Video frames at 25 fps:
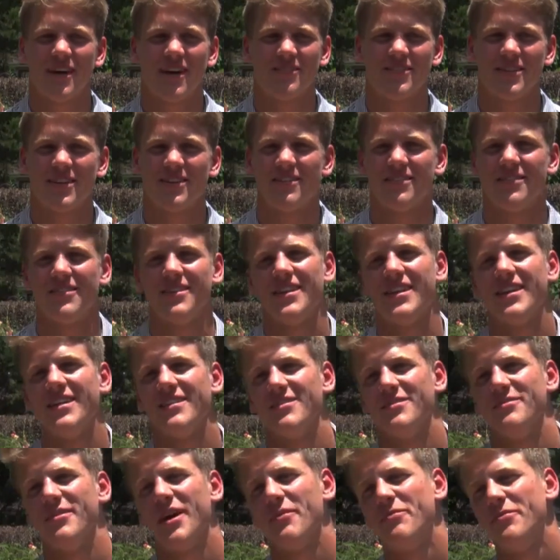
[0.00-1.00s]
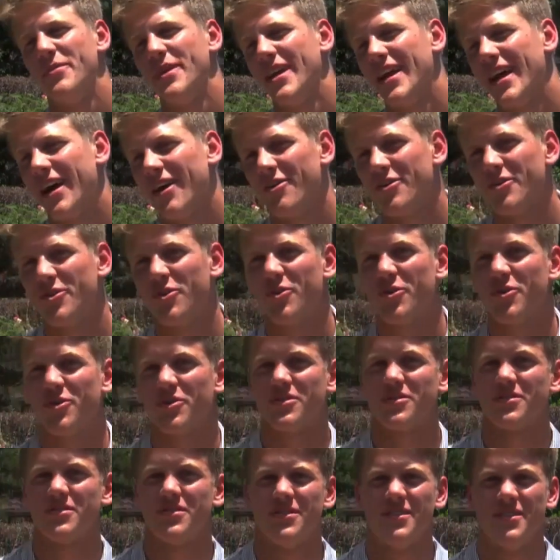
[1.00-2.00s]
I've been
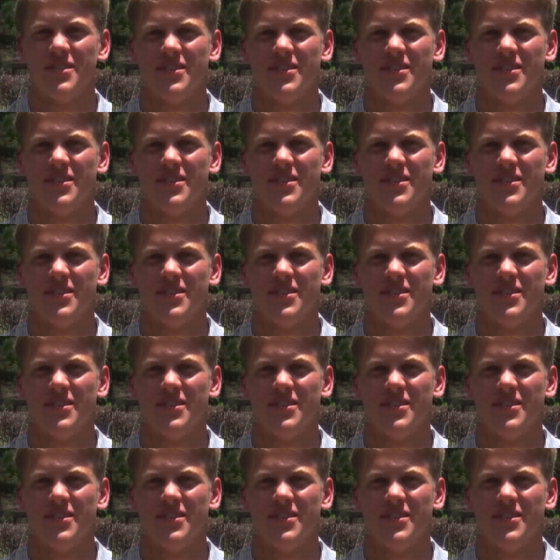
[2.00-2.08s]
outdoors.